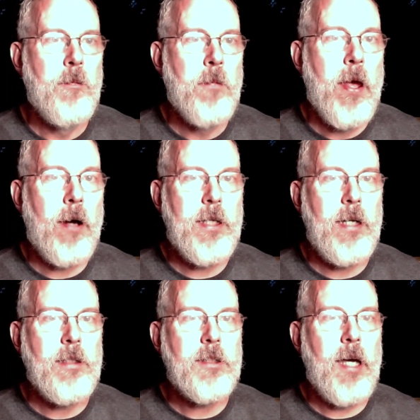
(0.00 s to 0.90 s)

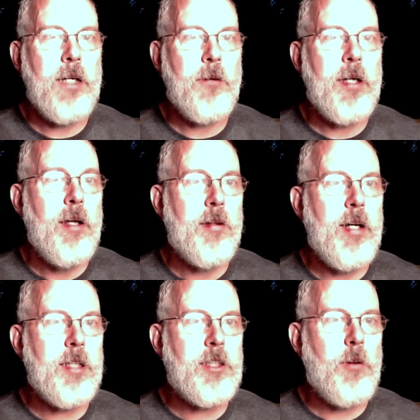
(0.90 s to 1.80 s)
Okay, so anyway, the
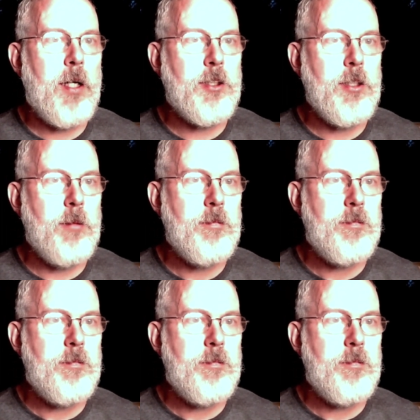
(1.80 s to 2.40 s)
next question